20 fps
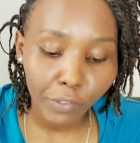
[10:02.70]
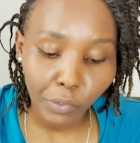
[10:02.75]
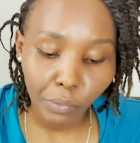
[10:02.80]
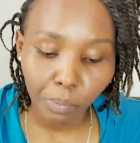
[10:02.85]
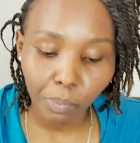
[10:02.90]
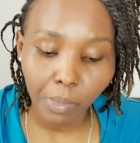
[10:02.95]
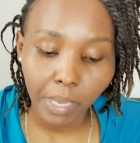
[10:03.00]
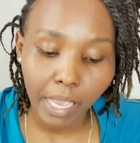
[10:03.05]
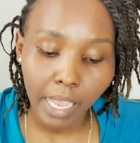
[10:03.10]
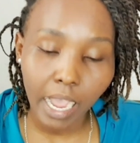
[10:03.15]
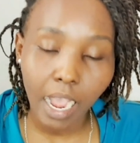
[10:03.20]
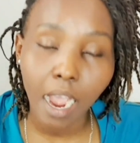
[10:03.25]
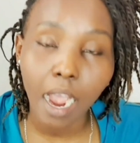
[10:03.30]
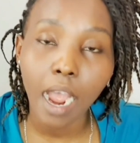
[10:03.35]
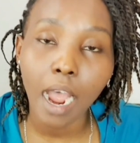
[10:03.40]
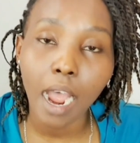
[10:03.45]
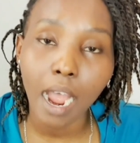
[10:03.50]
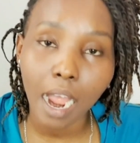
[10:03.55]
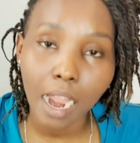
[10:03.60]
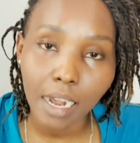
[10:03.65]
to pay
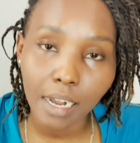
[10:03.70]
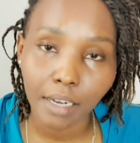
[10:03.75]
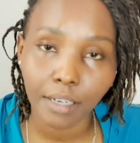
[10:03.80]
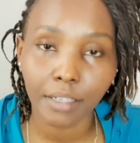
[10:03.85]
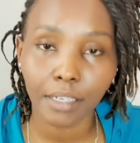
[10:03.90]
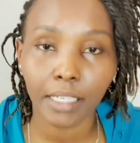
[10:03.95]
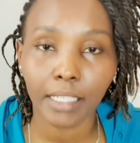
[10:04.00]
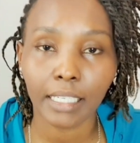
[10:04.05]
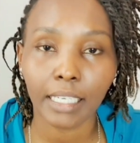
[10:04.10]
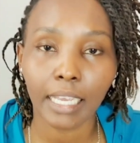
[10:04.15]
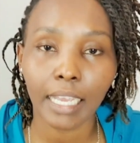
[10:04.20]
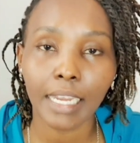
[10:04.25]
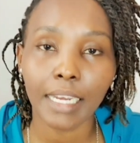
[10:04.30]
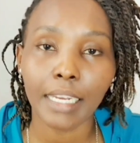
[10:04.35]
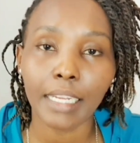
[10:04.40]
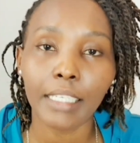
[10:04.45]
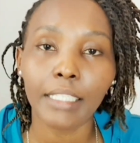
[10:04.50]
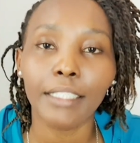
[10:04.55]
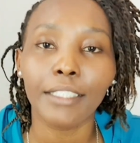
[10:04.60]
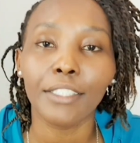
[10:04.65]
100
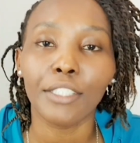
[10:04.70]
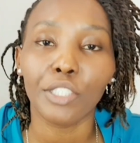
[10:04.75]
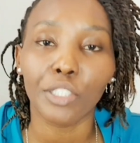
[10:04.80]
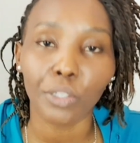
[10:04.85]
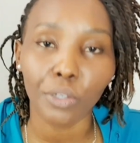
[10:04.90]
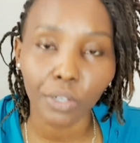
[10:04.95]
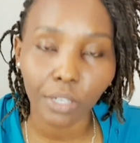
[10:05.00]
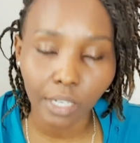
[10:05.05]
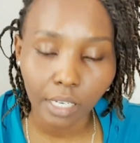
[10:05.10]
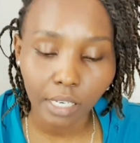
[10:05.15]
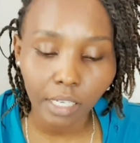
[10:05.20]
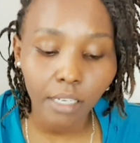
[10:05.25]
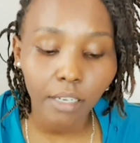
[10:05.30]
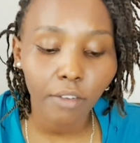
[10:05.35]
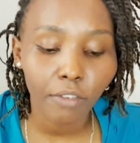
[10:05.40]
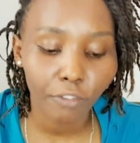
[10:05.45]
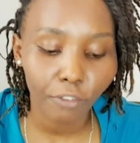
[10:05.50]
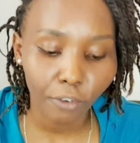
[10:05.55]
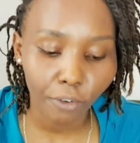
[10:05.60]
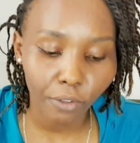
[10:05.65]
Canadian dollar
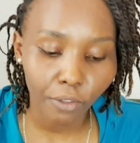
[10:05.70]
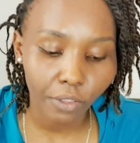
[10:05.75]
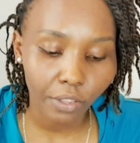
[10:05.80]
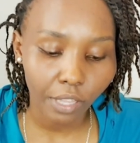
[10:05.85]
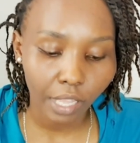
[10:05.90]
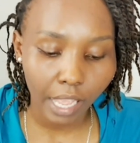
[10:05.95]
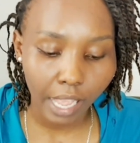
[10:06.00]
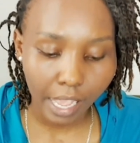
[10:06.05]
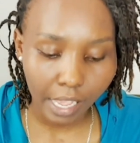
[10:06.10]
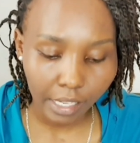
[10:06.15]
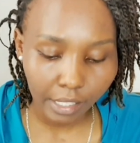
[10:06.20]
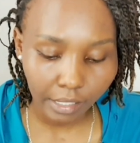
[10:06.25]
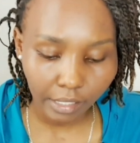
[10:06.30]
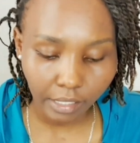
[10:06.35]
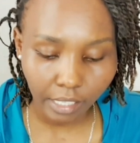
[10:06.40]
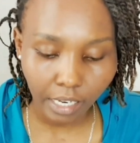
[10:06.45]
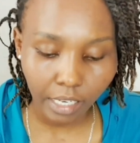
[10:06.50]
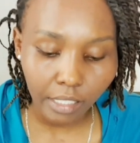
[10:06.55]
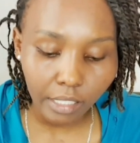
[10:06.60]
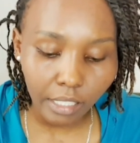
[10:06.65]
for
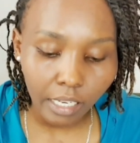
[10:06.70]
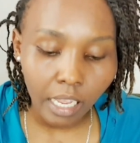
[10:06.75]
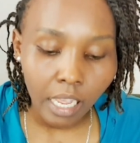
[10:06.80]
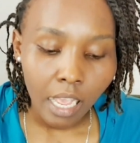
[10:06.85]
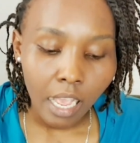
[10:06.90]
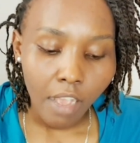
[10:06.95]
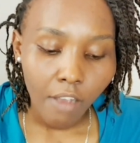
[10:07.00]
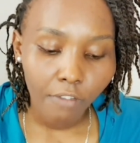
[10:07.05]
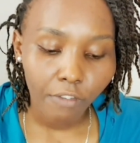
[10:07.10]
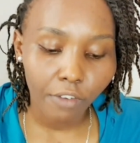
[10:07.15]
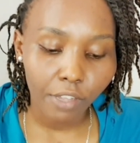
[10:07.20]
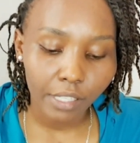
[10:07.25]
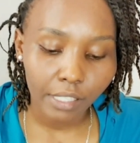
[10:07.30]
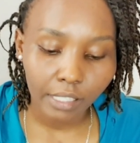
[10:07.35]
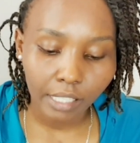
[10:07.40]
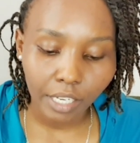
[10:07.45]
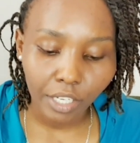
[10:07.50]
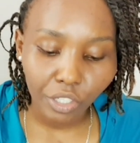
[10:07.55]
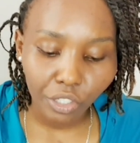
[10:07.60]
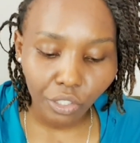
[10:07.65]

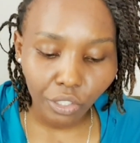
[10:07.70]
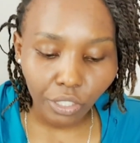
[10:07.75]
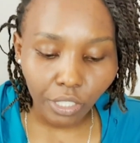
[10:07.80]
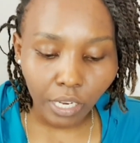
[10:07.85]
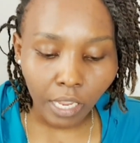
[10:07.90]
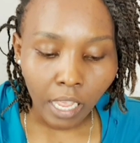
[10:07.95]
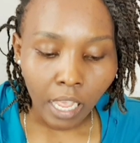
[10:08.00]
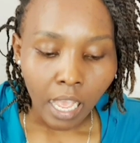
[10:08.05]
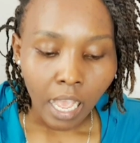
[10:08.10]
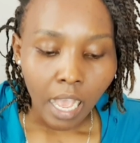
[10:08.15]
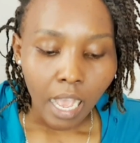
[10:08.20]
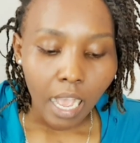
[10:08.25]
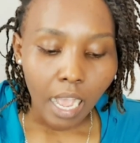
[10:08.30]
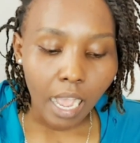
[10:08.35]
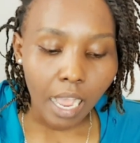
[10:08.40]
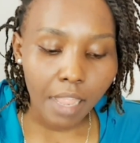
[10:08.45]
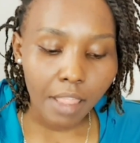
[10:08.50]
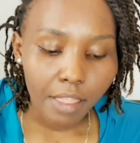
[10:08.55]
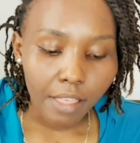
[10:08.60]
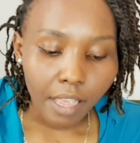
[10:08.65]
extension.
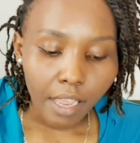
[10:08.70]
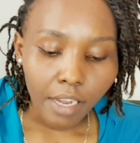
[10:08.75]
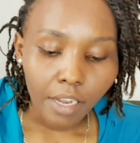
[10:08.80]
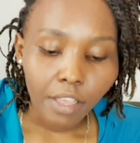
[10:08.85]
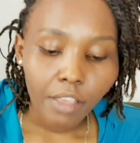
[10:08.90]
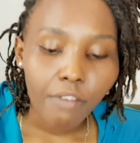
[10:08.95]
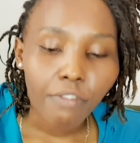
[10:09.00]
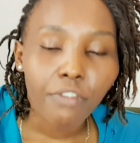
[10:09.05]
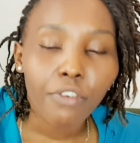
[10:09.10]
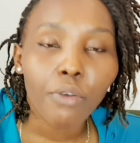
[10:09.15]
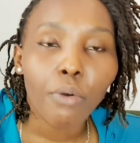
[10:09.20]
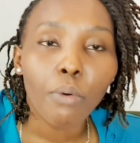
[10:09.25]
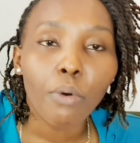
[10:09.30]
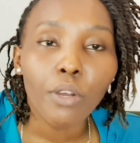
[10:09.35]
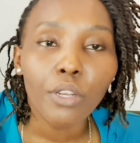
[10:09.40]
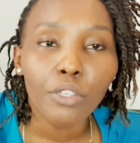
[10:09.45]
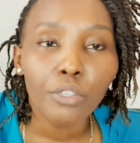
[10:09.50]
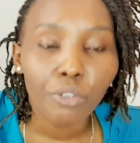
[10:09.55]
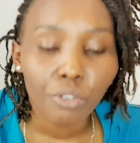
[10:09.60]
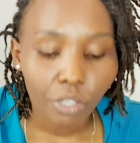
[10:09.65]
And then if you
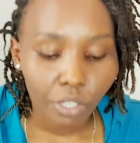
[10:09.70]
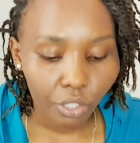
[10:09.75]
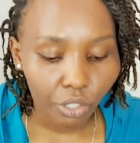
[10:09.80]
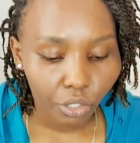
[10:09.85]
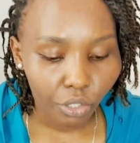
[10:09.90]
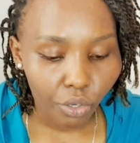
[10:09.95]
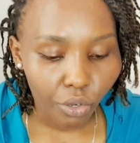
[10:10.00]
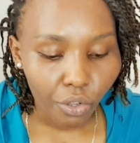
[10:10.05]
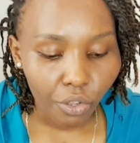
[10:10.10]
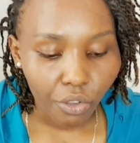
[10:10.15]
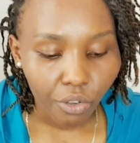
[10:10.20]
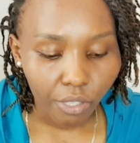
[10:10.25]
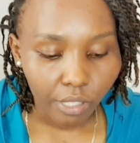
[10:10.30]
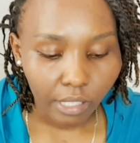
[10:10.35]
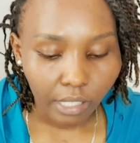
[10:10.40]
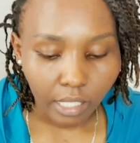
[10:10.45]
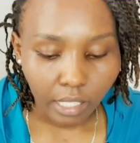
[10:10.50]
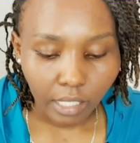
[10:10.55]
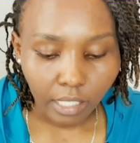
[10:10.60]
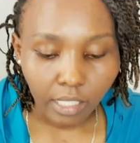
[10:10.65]
want to restore your
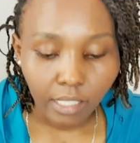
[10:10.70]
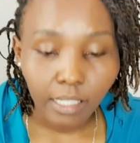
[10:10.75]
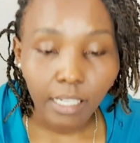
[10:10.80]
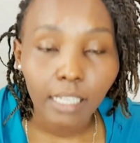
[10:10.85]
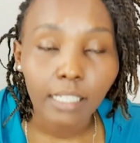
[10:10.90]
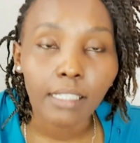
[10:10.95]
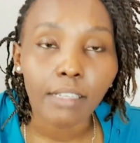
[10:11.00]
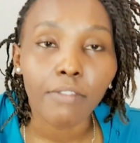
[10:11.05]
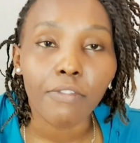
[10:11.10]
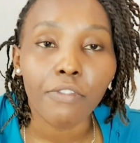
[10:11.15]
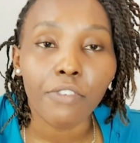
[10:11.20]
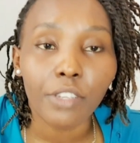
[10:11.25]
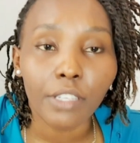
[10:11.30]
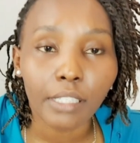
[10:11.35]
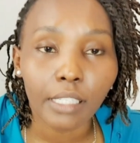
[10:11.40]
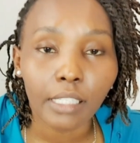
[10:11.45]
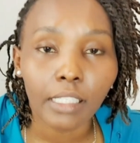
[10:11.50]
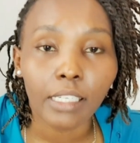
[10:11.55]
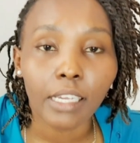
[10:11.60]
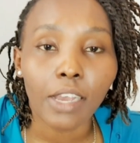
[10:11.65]
status as a
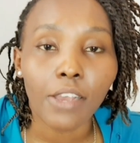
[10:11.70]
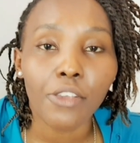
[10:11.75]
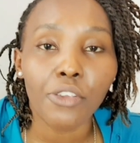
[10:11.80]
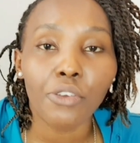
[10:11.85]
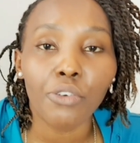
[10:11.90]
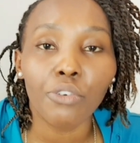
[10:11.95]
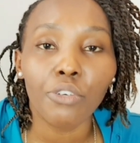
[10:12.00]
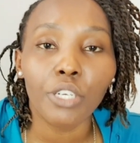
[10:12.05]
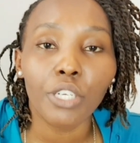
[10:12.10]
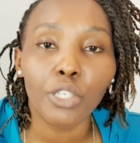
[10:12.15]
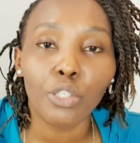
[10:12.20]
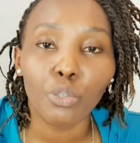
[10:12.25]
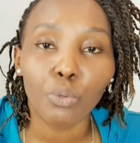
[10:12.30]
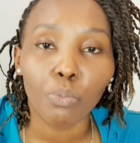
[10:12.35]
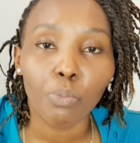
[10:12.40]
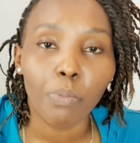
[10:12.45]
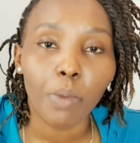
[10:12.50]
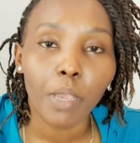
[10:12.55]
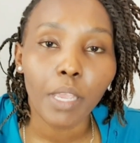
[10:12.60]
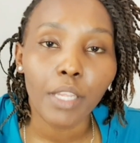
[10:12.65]
visitor, you need to
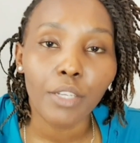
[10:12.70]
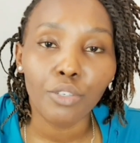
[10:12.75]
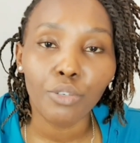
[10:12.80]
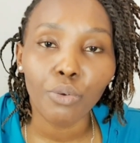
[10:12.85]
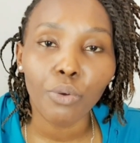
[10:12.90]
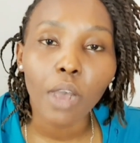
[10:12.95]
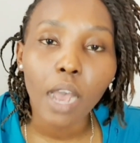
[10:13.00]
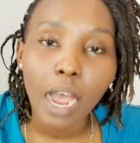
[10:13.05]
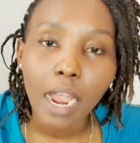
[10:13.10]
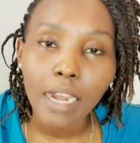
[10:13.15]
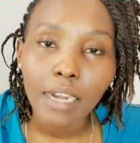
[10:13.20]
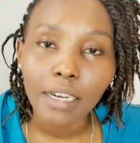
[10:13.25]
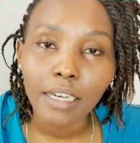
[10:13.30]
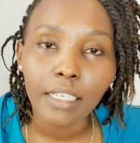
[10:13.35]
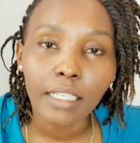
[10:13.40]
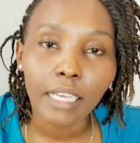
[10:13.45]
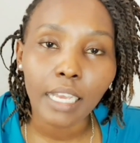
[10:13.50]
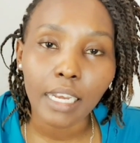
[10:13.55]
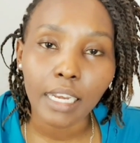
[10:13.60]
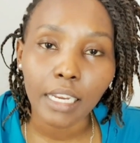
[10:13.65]
pay
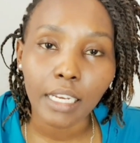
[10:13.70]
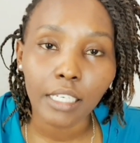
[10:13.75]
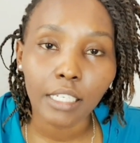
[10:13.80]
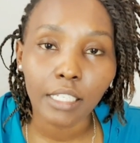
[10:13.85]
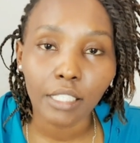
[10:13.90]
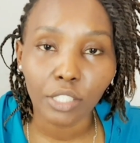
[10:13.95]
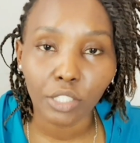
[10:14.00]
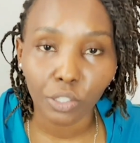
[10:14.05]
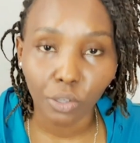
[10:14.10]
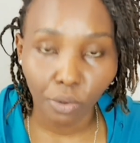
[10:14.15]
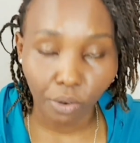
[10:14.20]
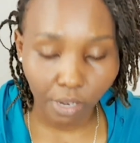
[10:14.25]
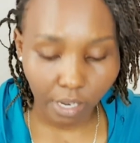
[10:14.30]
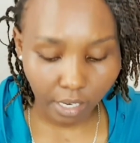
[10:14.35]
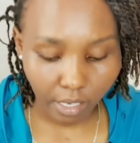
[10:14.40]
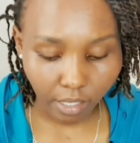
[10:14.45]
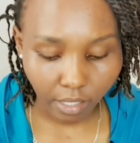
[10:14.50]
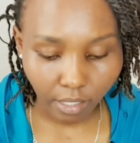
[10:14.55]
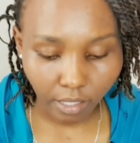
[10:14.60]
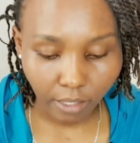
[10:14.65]
200 Canadian
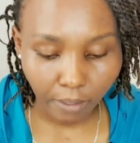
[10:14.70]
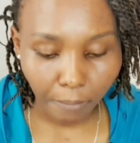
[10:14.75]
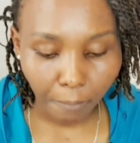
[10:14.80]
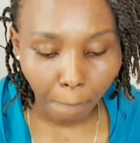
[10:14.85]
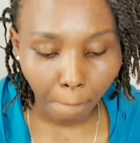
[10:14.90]
dollars.